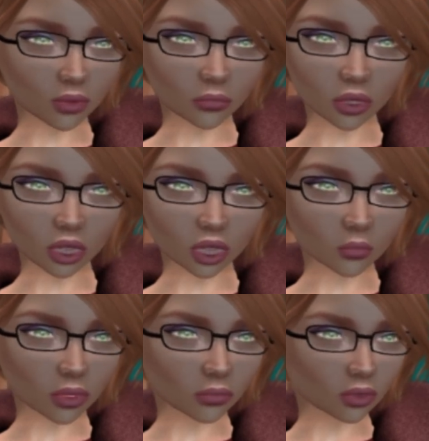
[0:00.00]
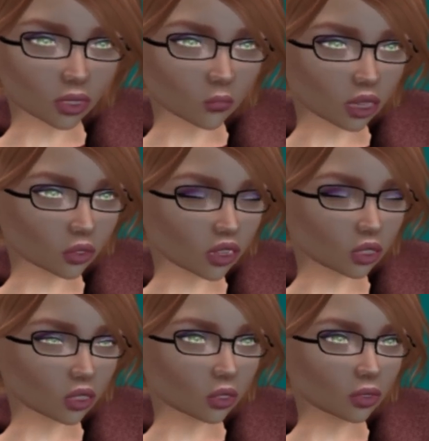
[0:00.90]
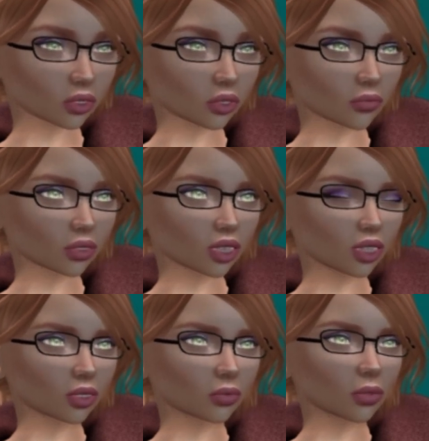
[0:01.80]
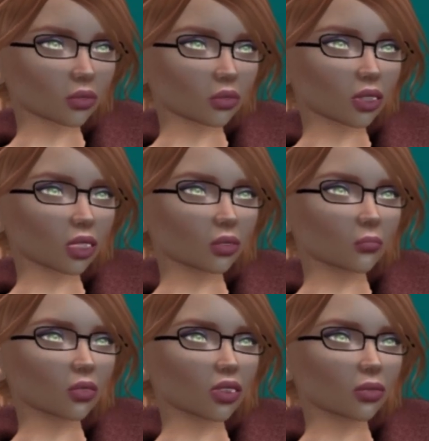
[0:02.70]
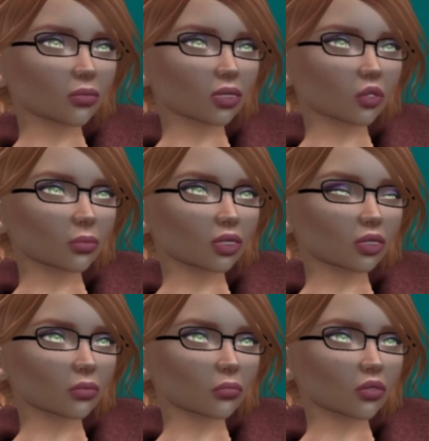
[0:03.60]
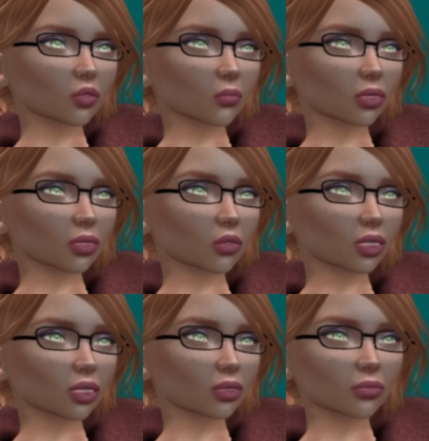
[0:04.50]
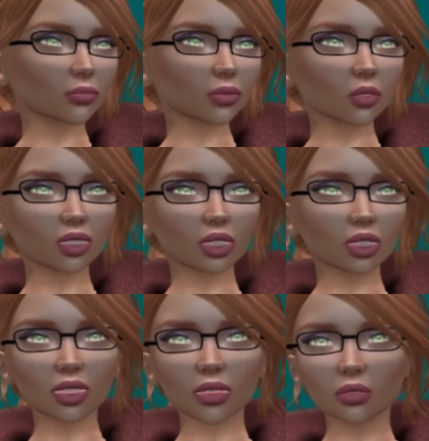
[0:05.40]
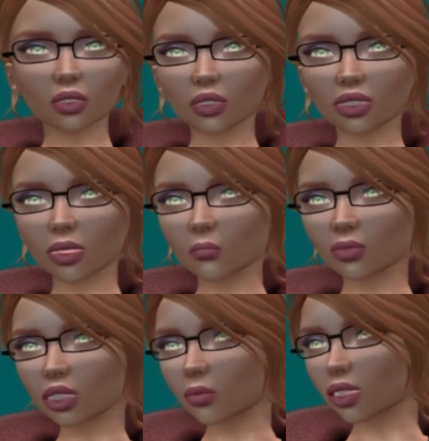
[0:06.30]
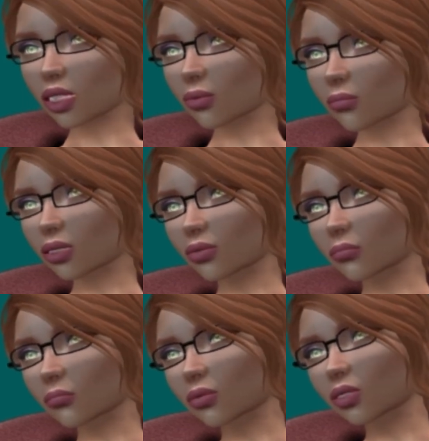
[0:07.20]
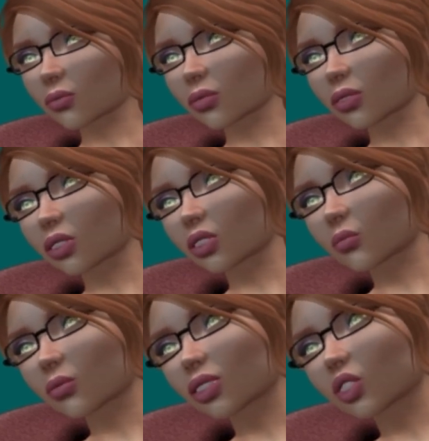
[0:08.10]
Good days, I can walk around my house with no assistance, no cane, no walker, no wheelchair, nothing like that. Bad